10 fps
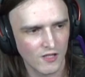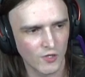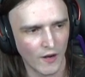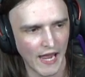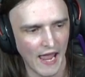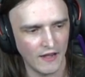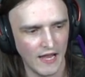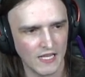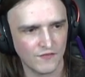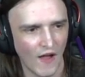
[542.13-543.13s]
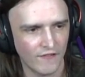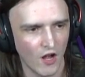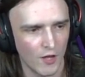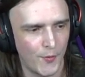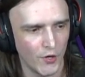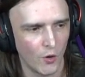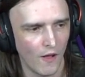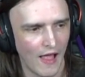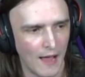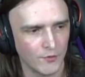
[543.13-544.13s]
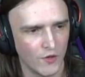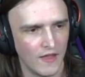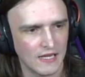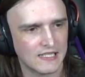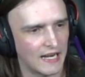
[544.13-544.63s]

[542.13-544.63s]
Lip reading: So again, it is 5-color Puyo. Well, I'm doing this.